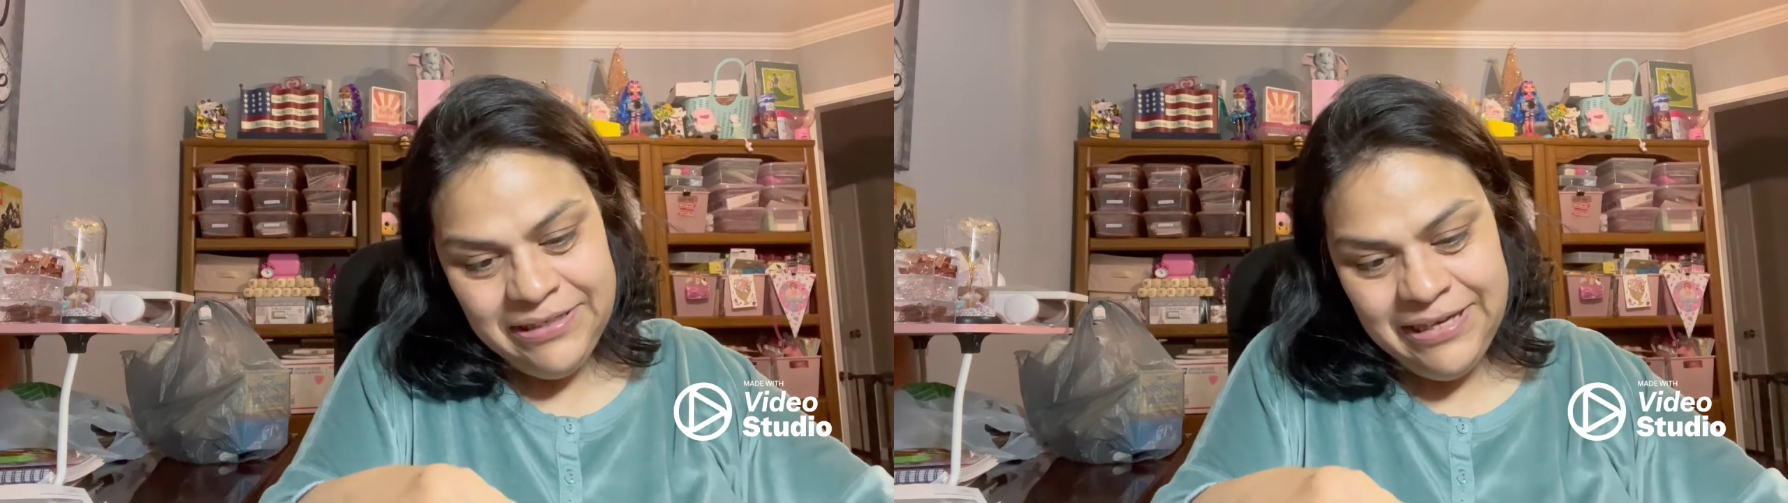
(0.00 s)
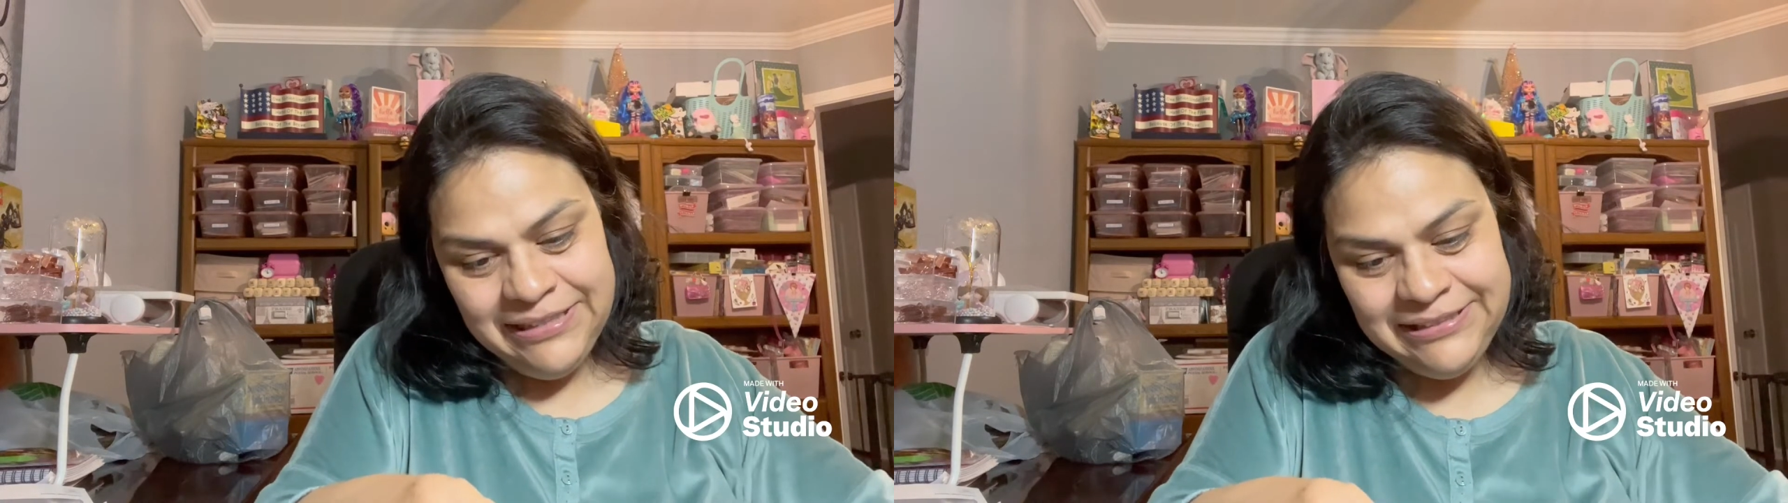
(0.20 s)

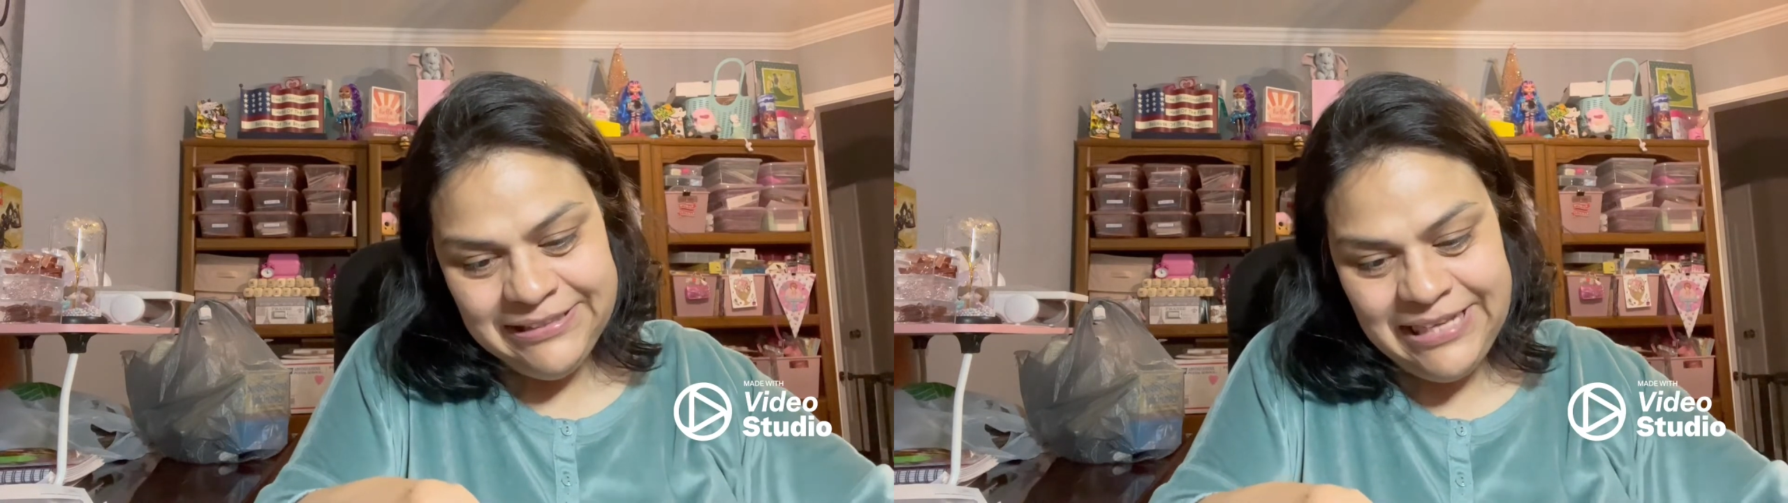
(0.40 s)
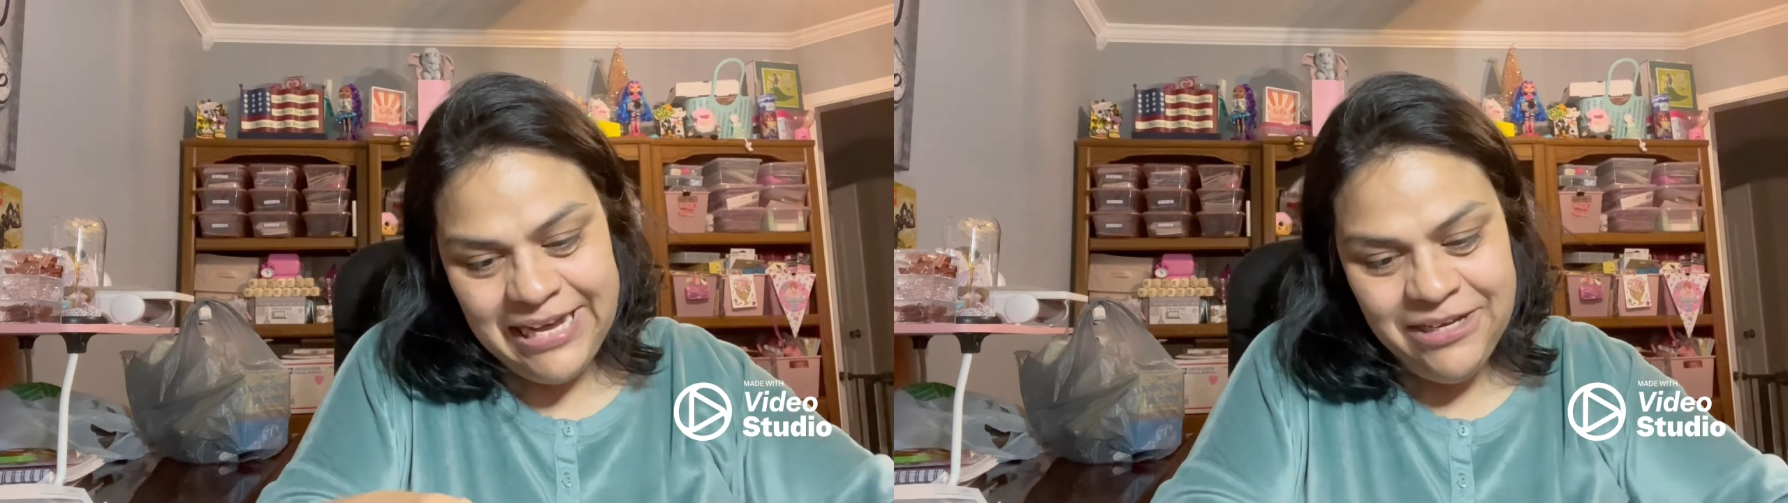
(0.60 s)
It
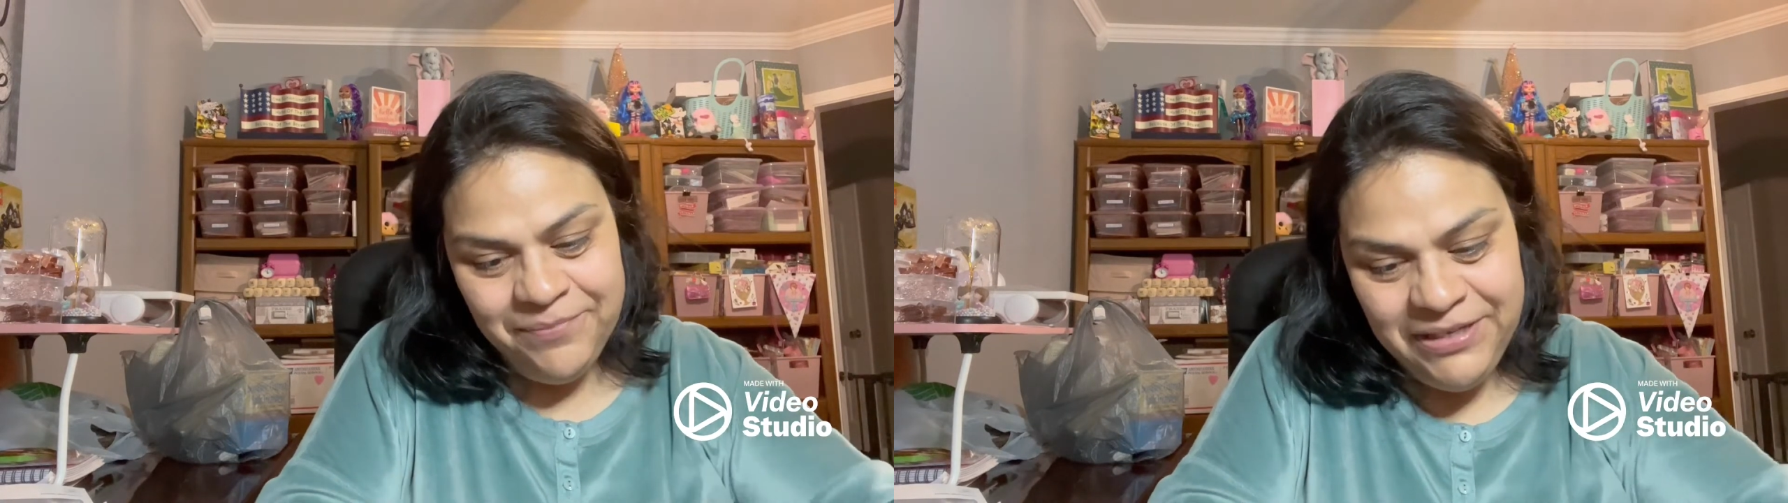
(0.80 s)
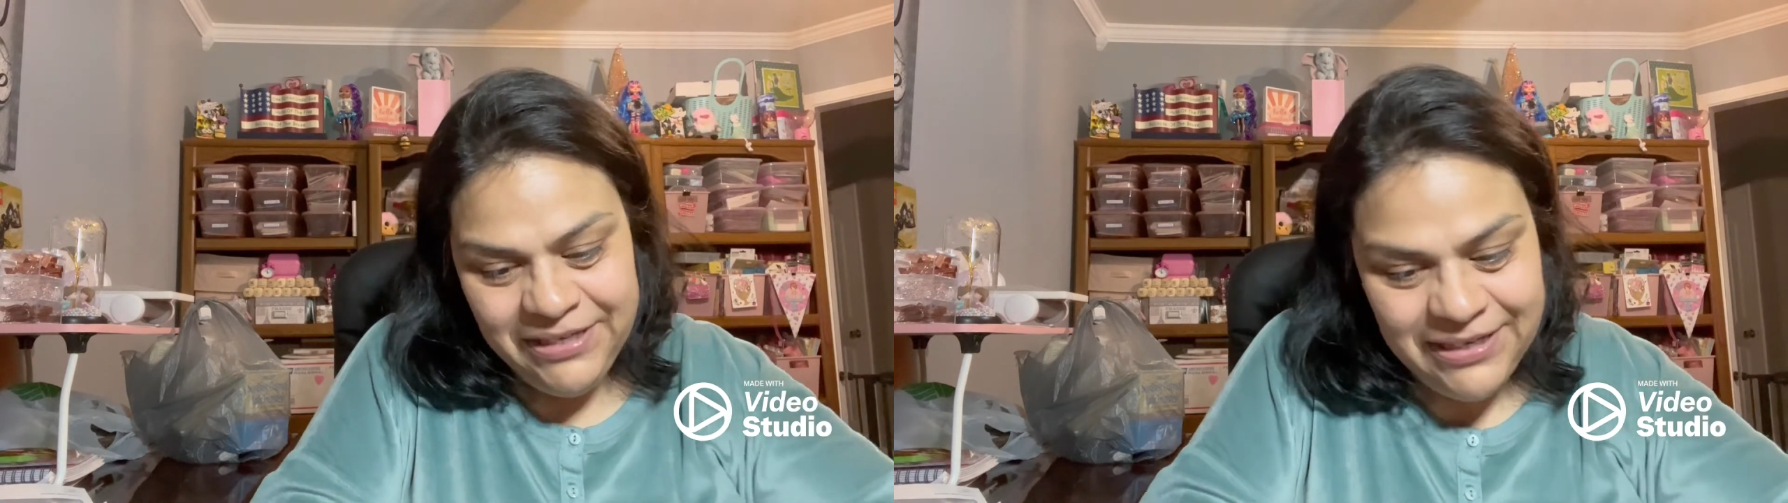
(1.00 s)
says, "Hi,
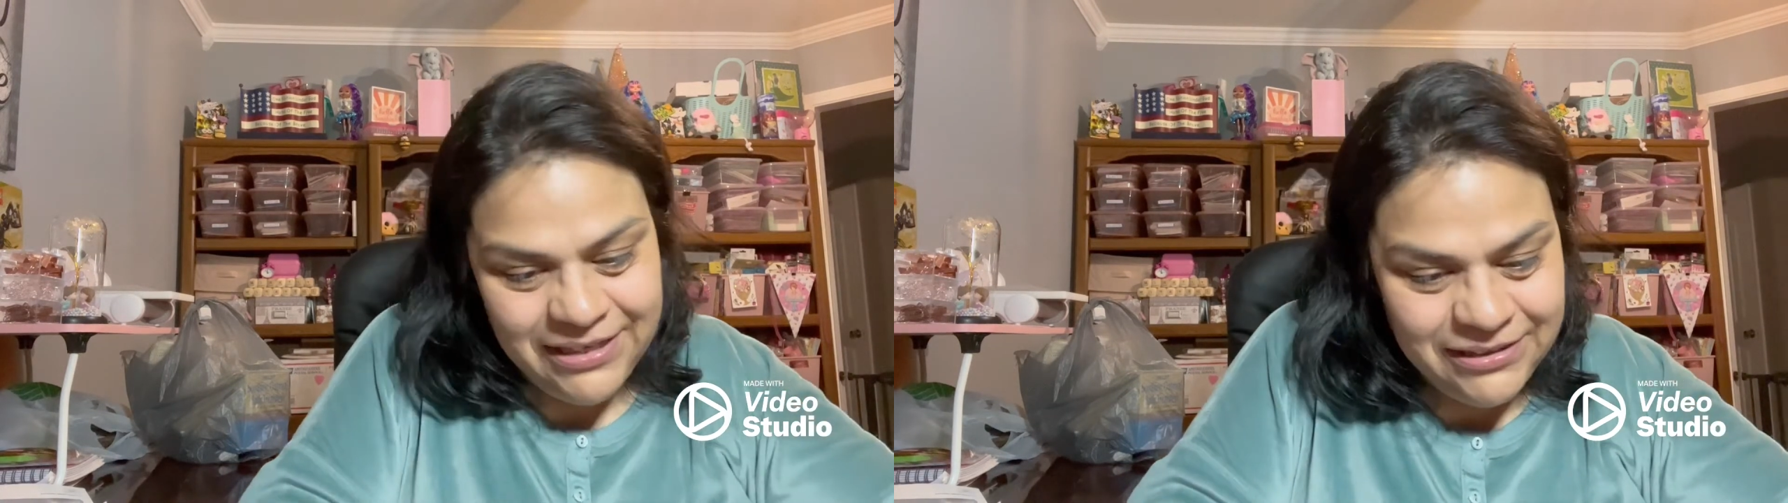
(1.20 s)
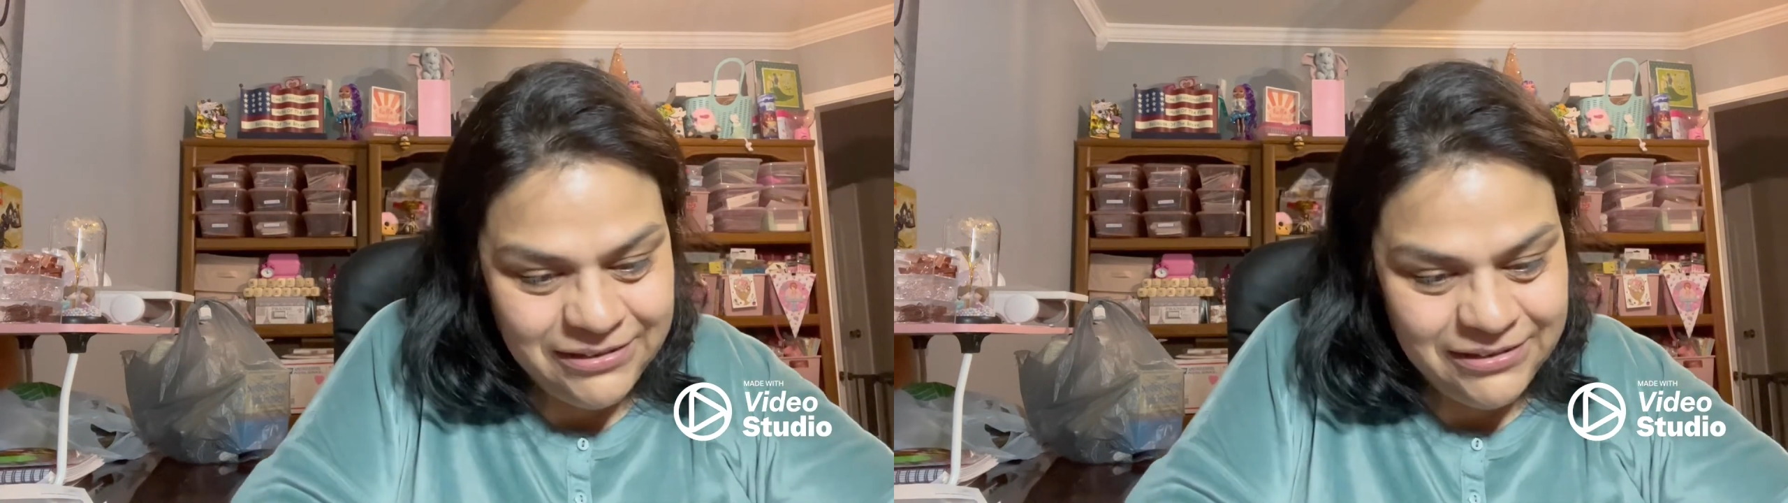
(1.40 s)
Amiga.